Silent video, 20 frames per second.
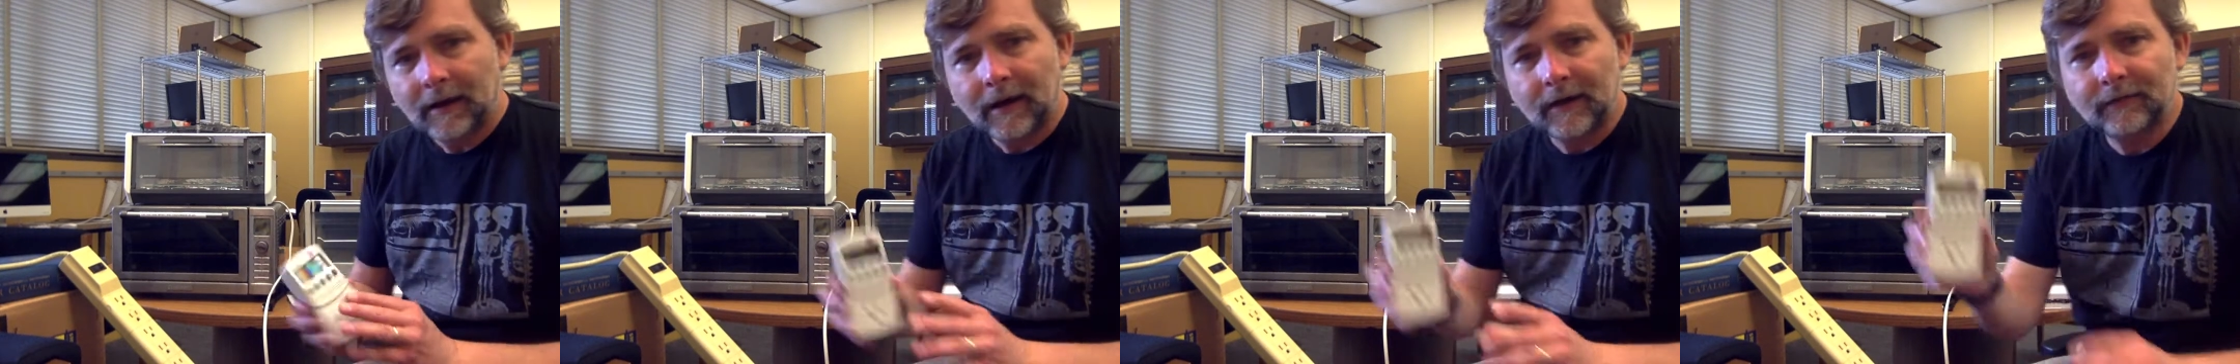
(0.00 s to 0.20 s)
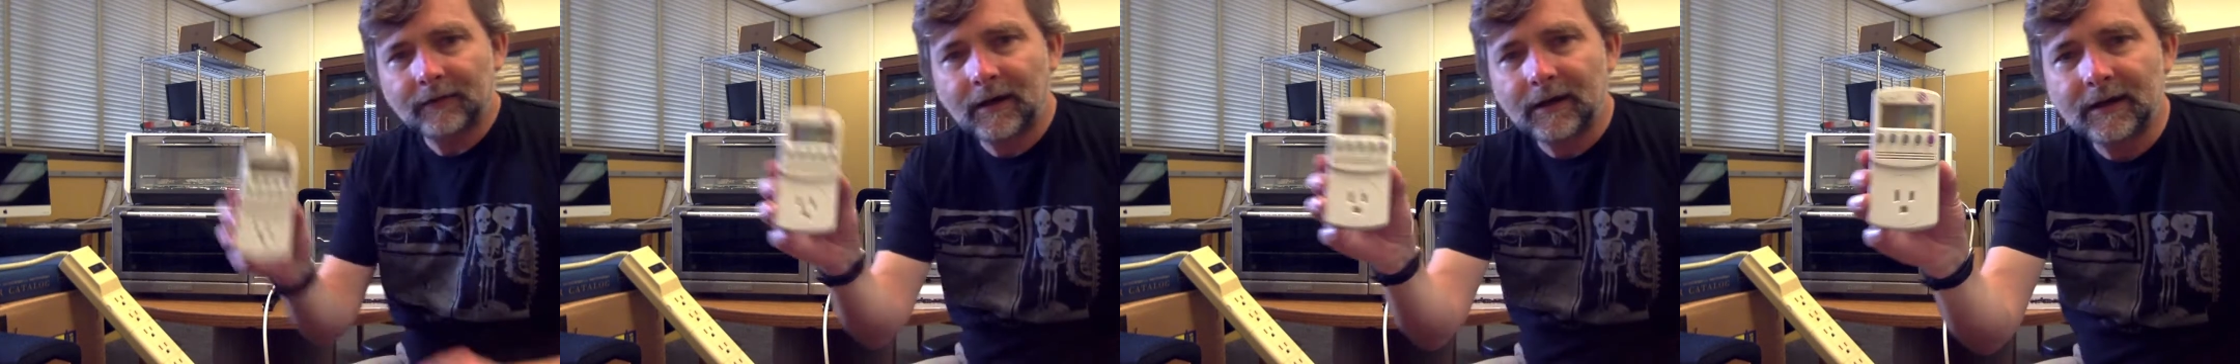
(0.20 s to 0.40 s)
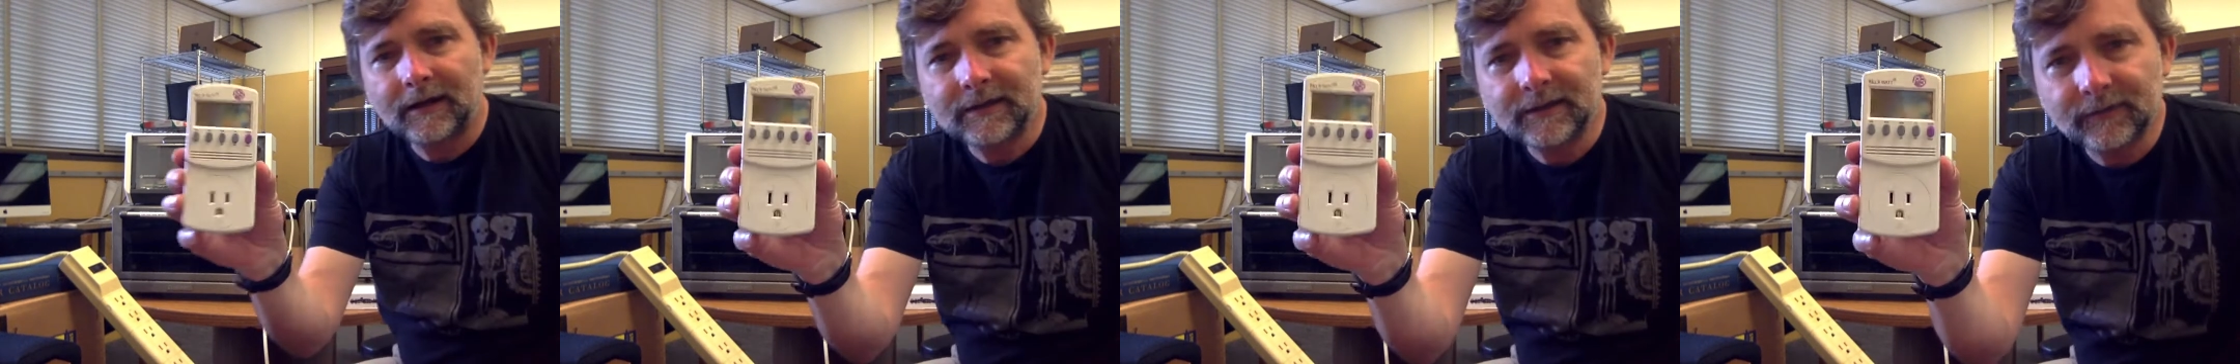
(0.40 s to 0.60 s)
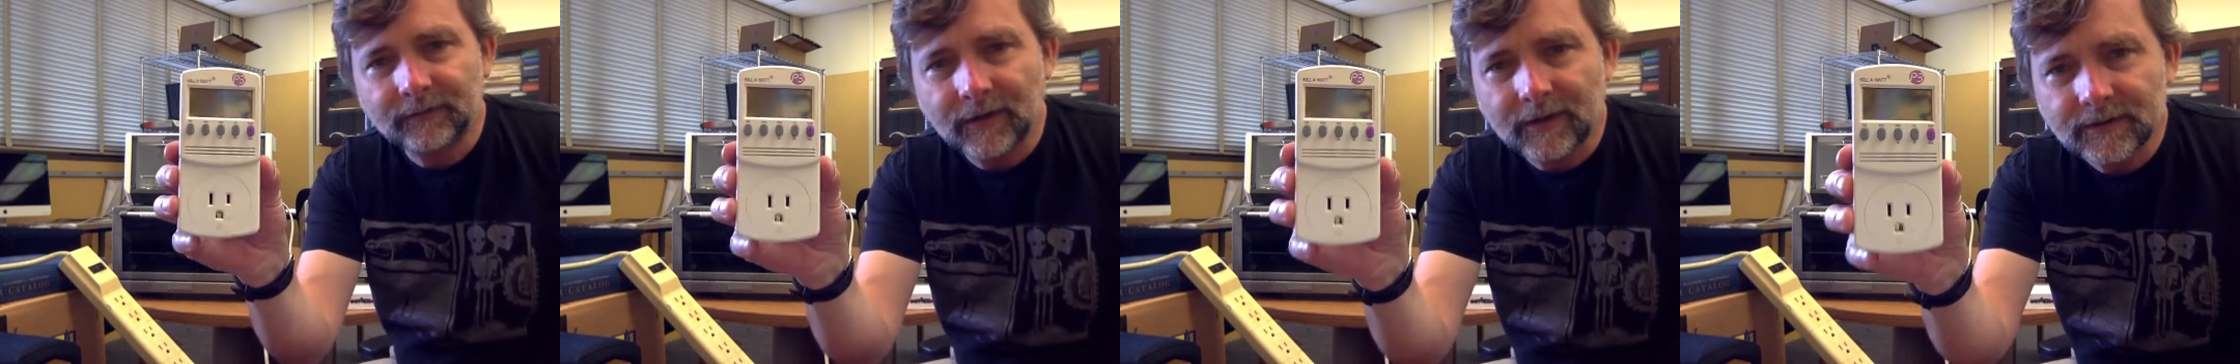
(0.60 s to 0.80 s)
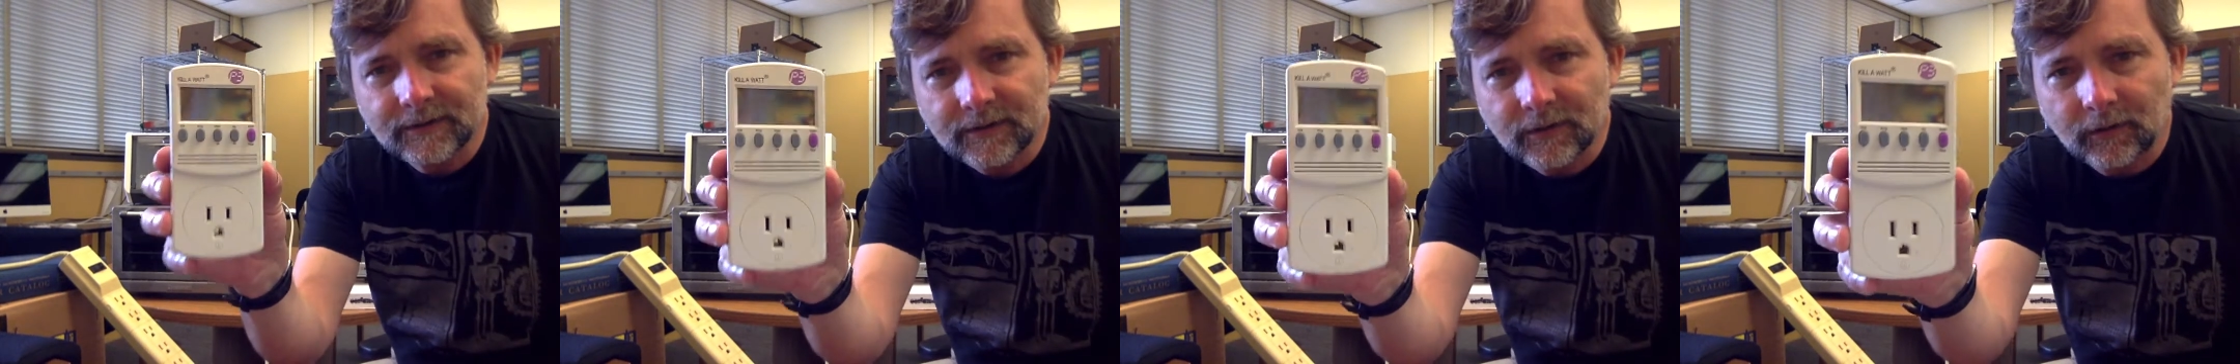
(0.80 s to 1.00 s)
I've got a
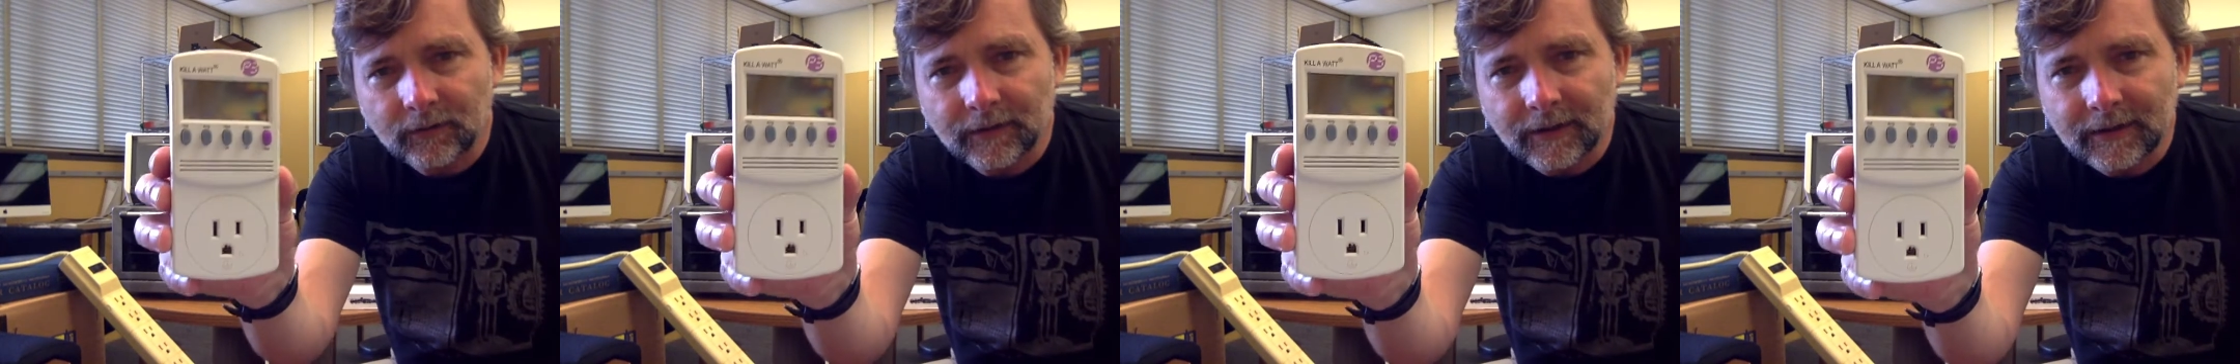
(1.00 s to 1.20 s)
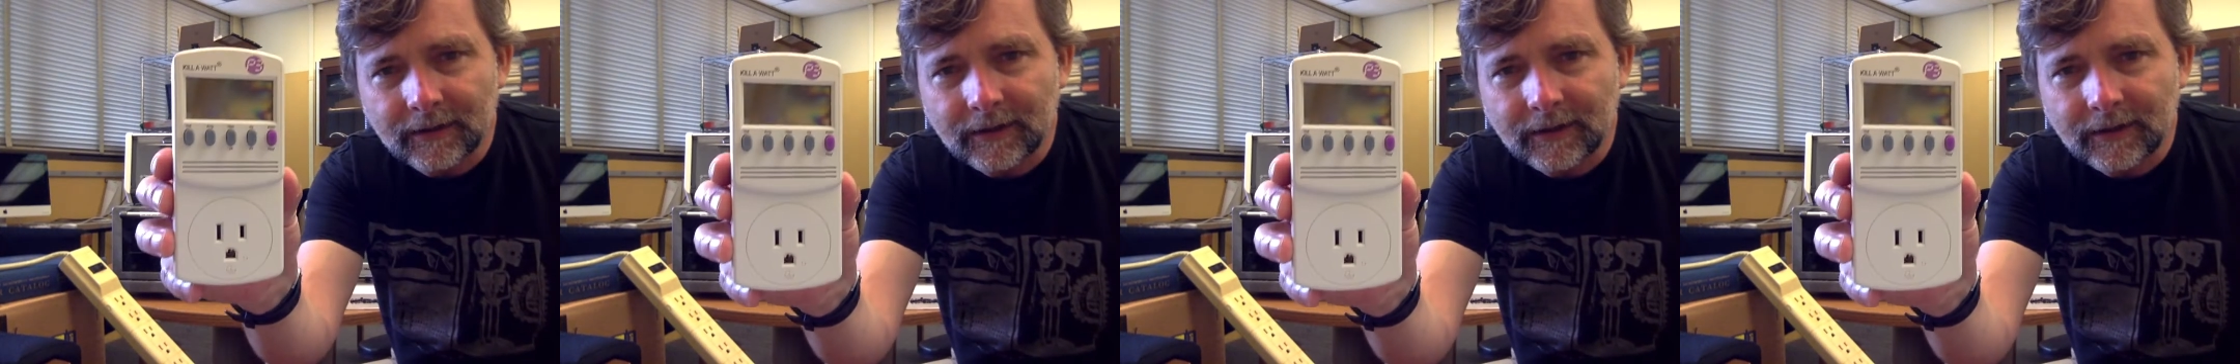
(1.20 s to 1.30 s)
device called a